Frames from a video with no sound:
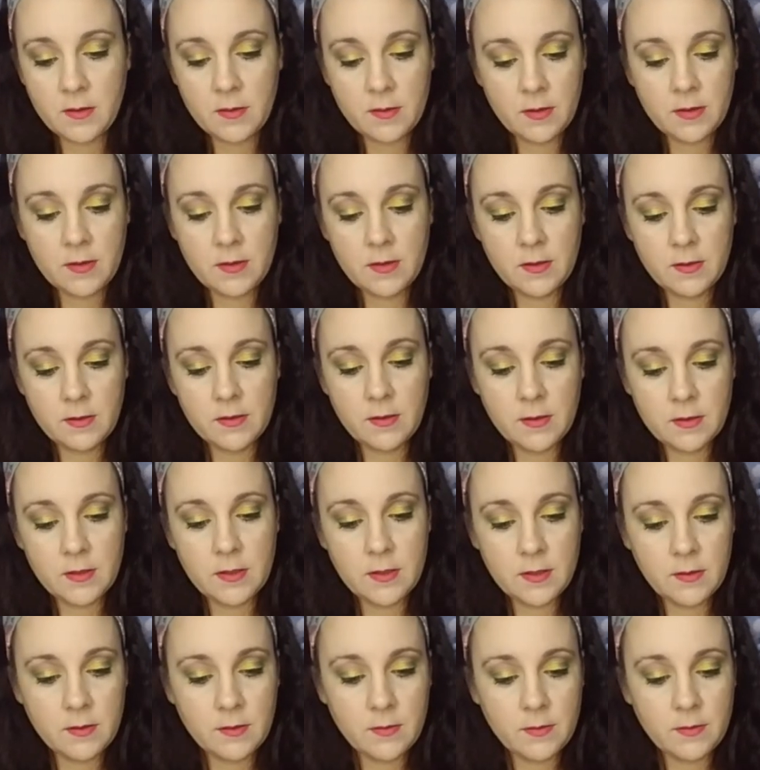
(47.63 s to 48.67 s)
Dun, dun,
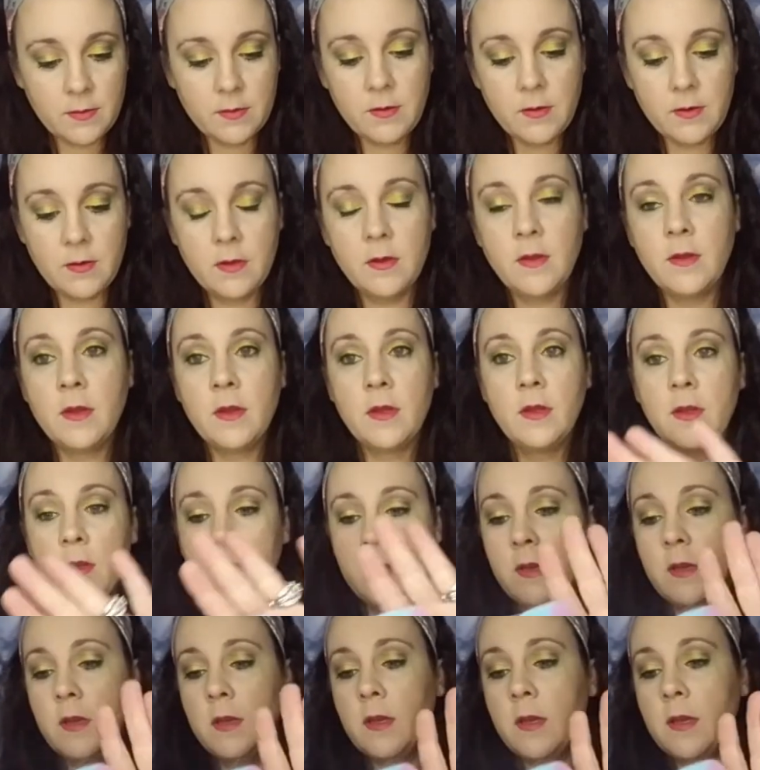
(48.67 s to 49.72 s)
dun,
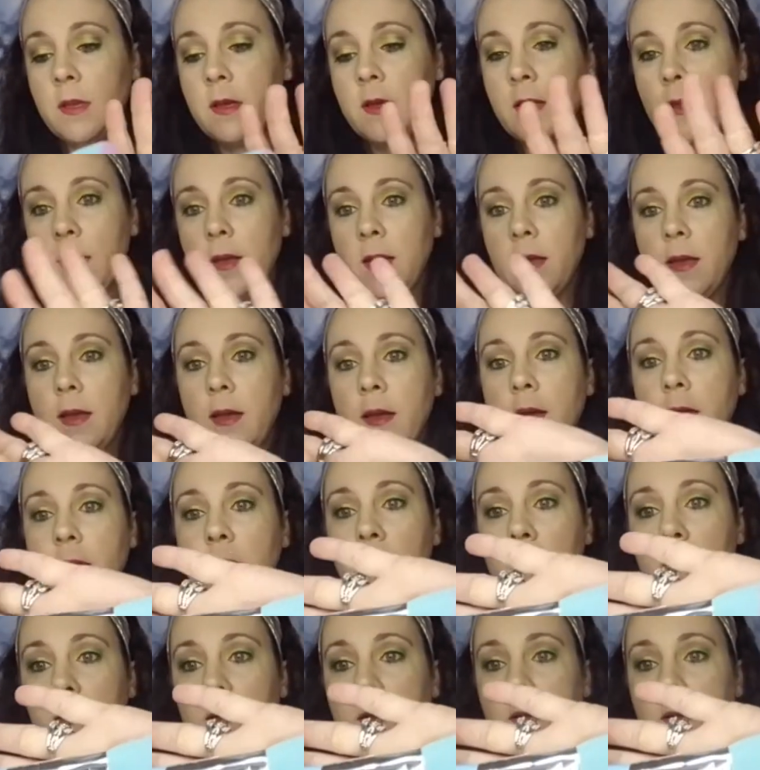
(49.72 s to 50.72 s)
and